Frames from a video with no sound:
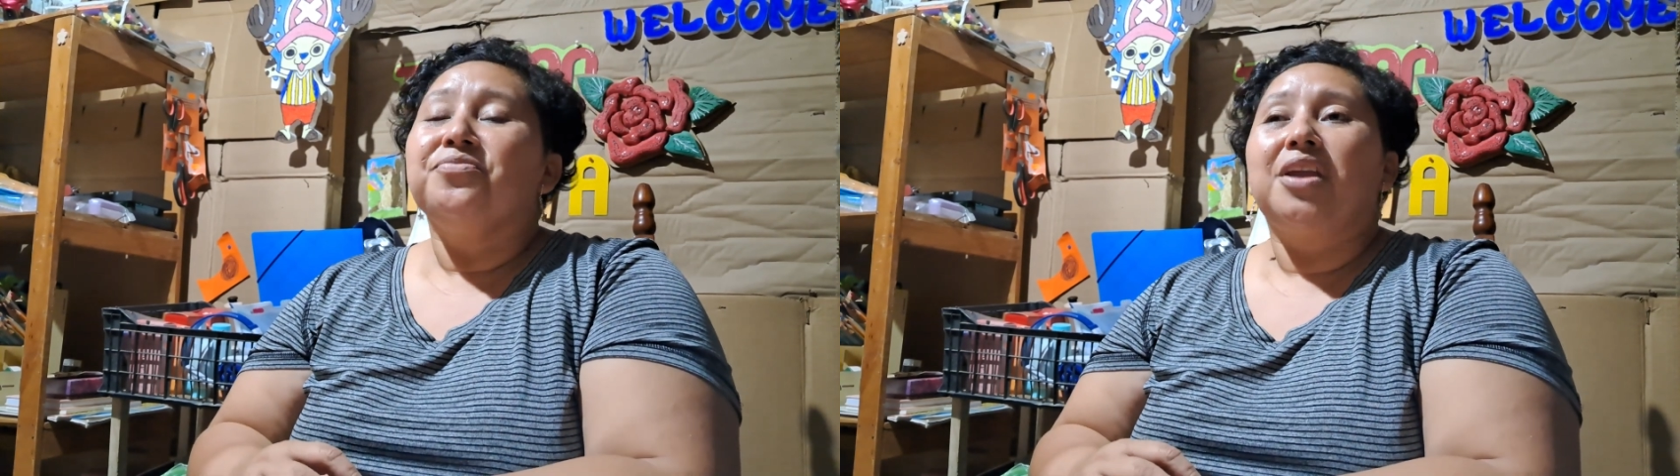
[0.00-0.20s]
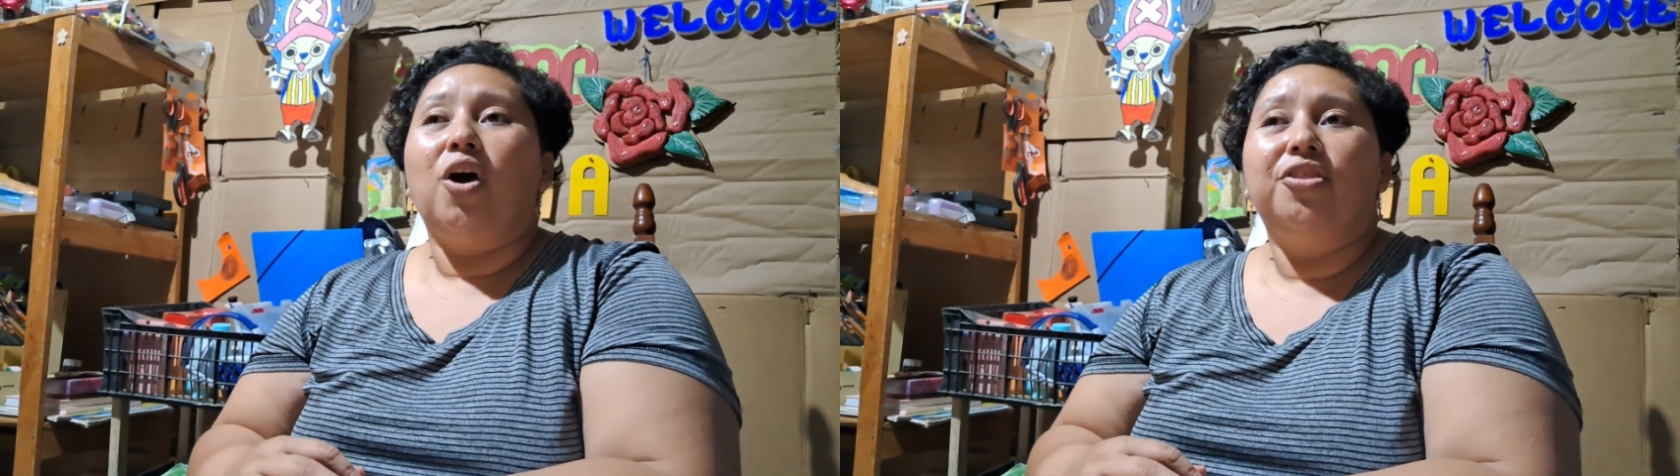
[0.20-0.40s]

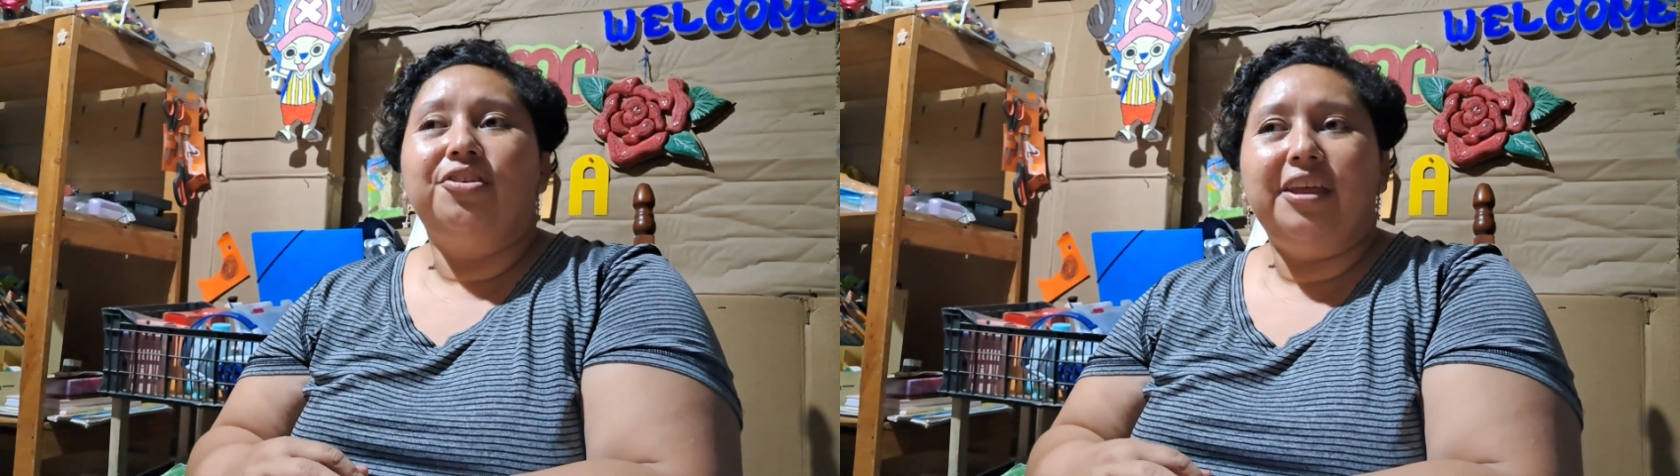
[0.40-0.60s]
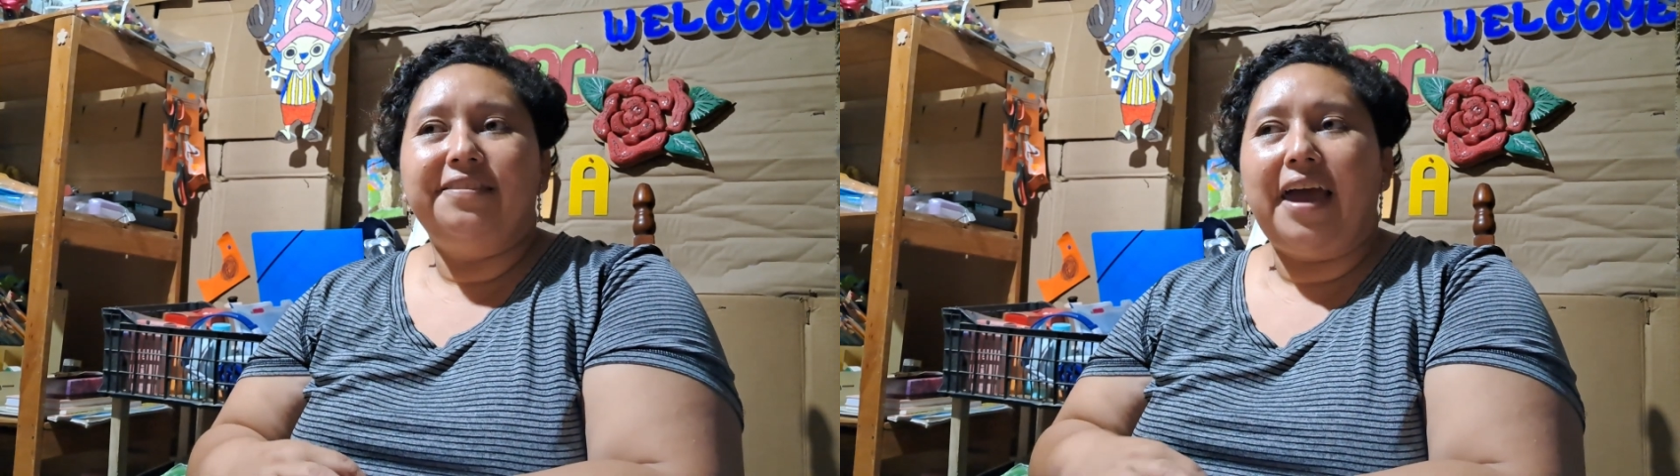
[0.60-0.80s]
Other
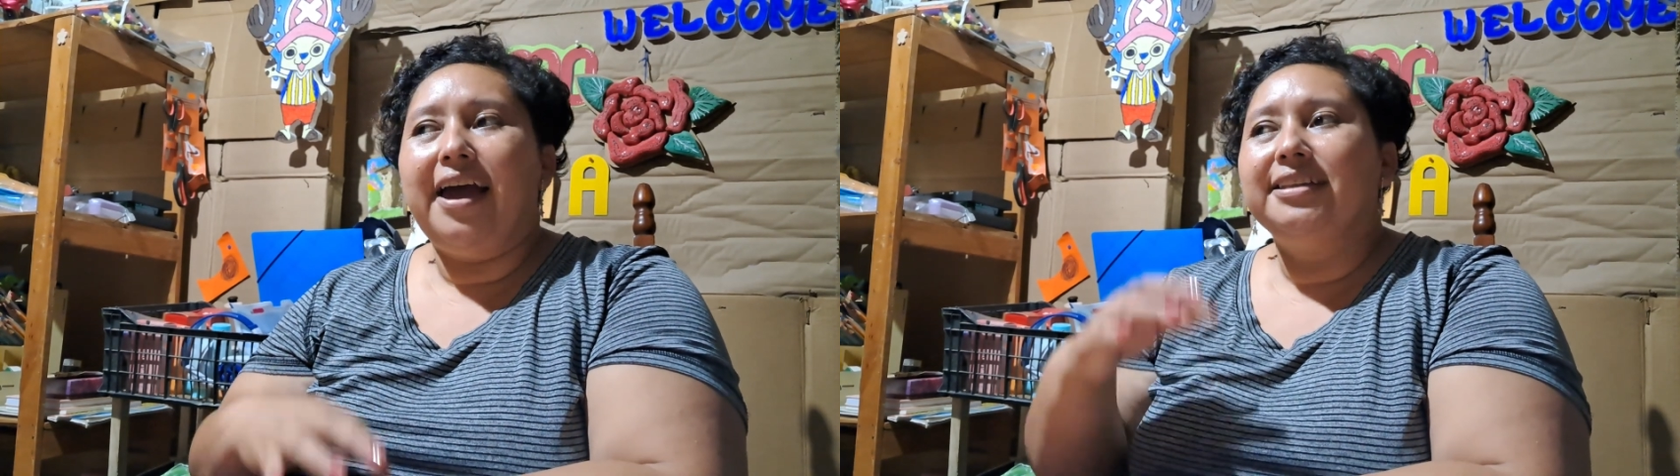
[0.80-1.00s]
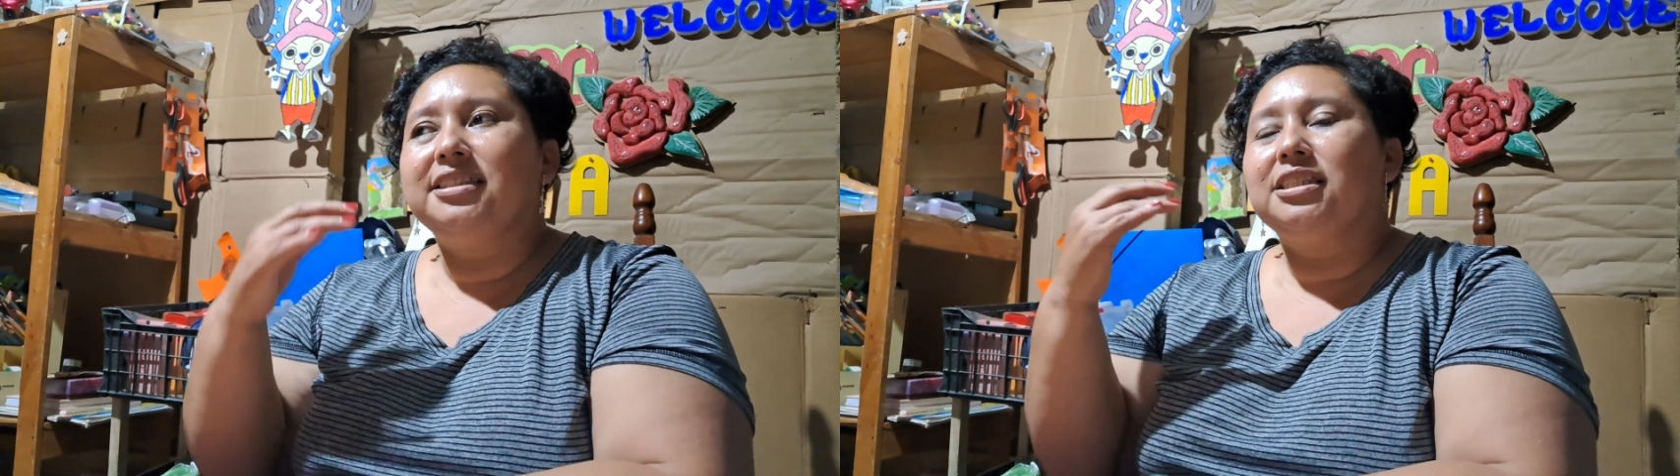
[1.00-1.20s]
than
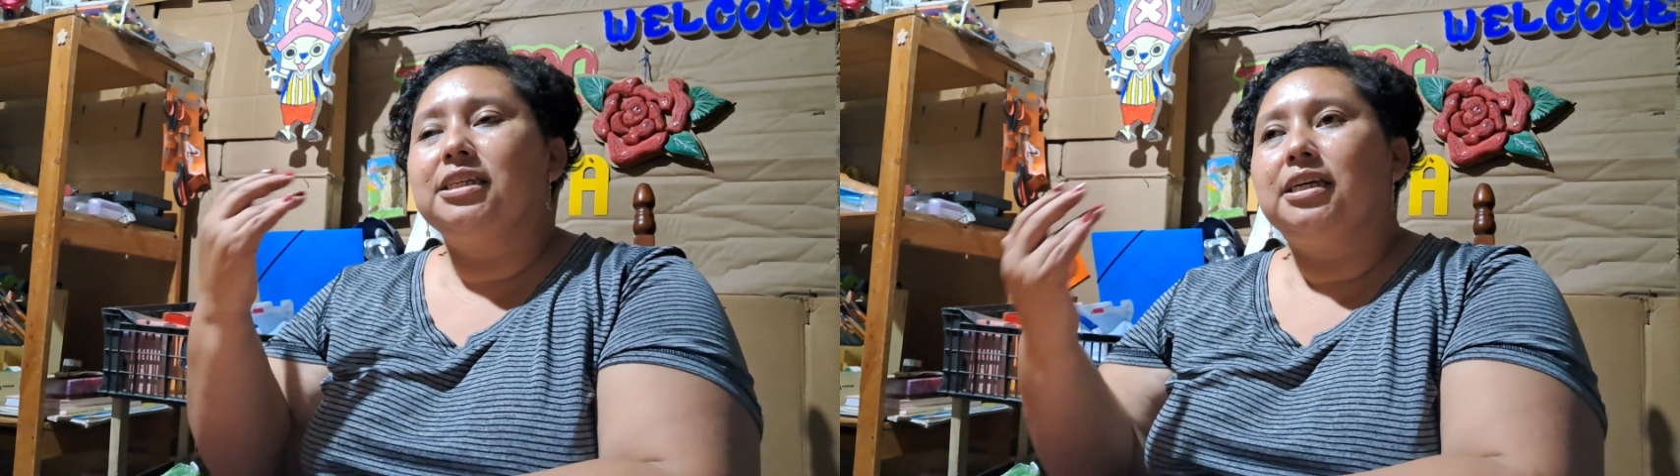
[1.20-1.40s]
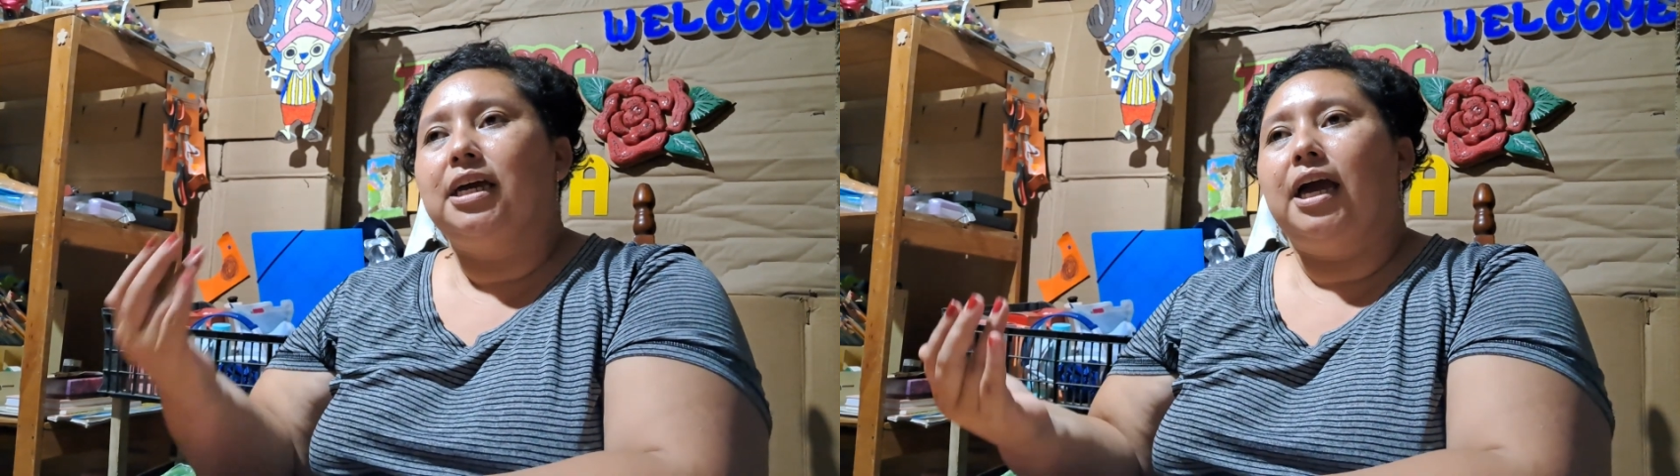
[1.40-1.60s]
that,
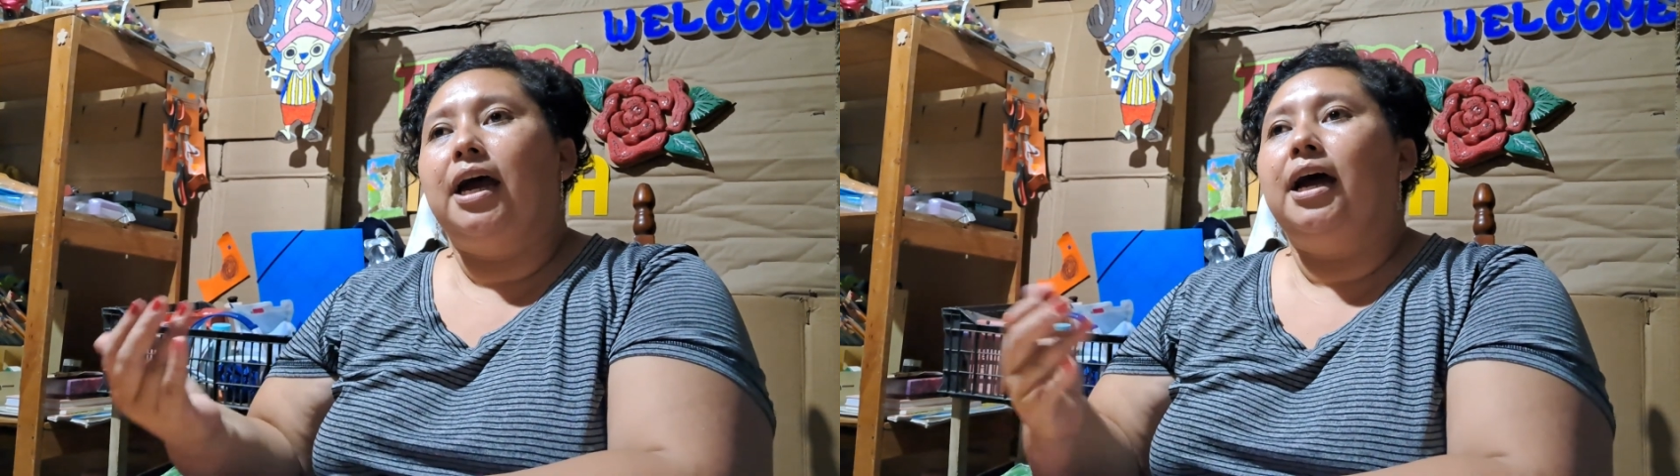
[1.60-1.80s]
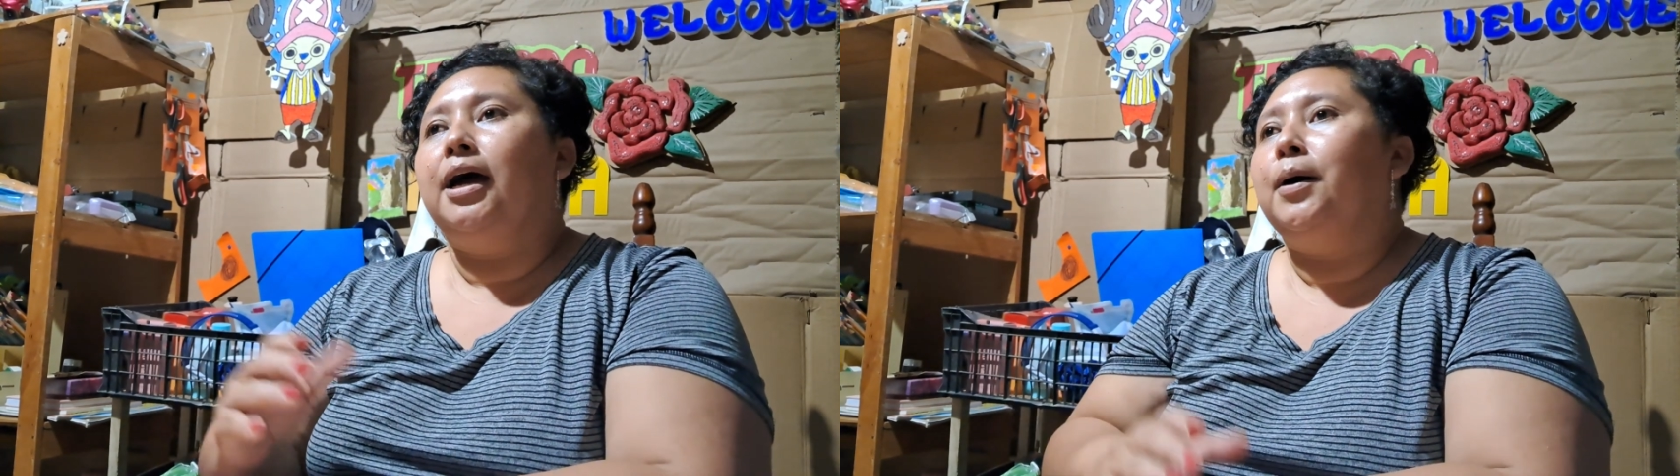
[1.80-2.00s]

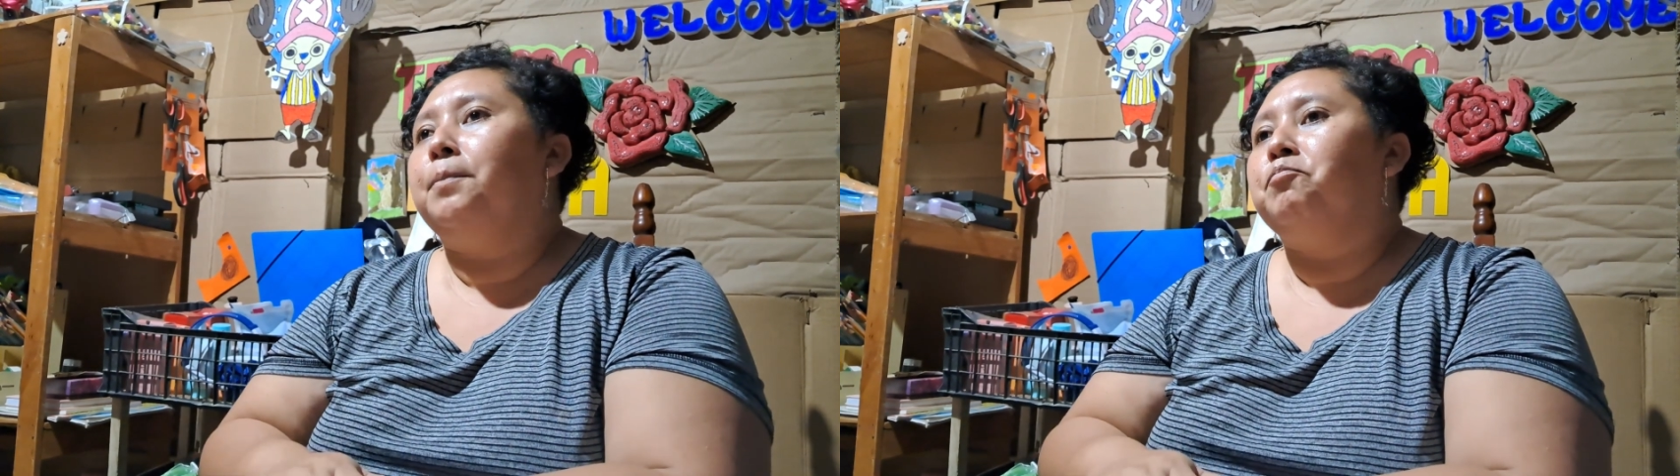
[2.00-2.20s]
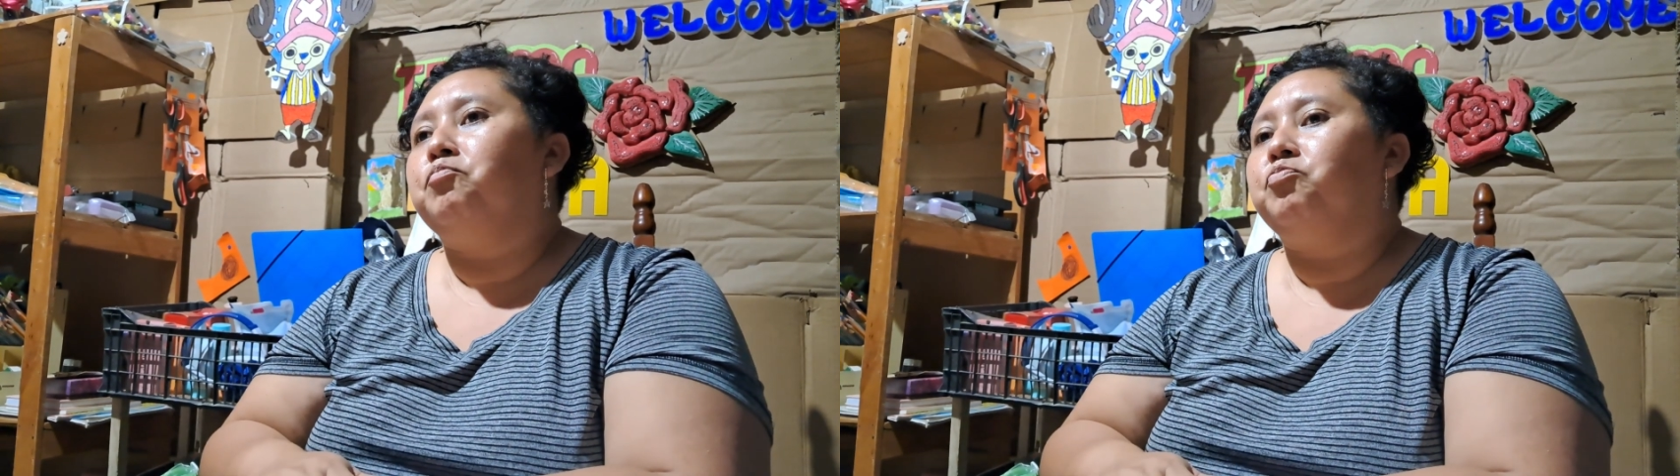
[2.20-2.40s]

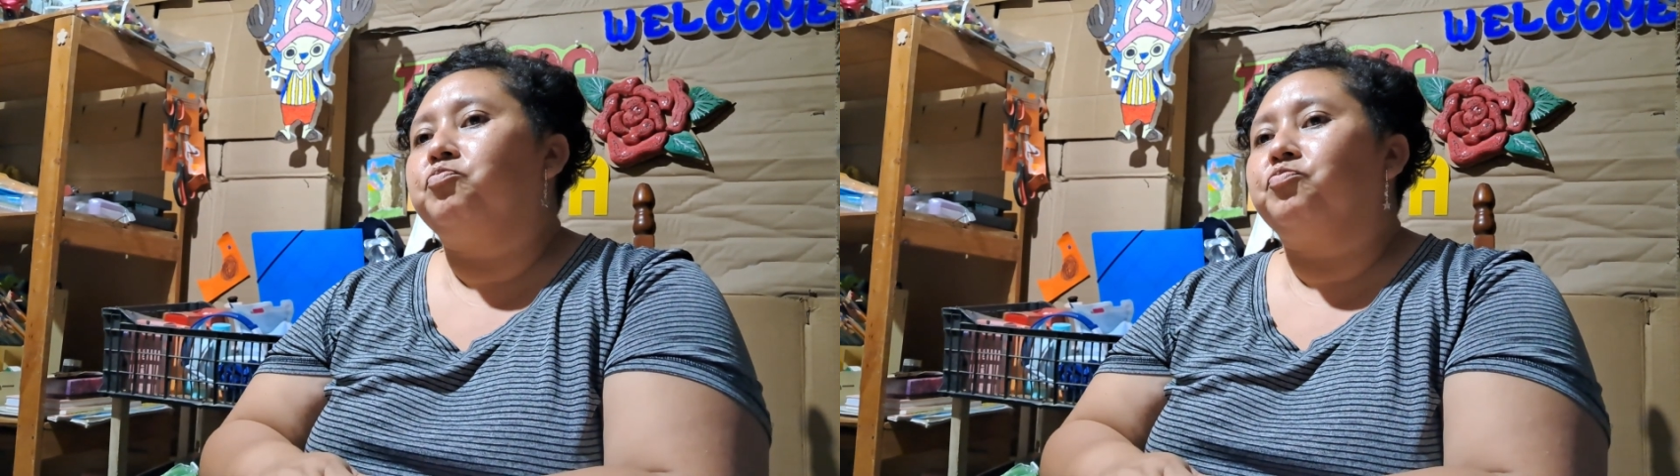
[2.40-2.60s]
um,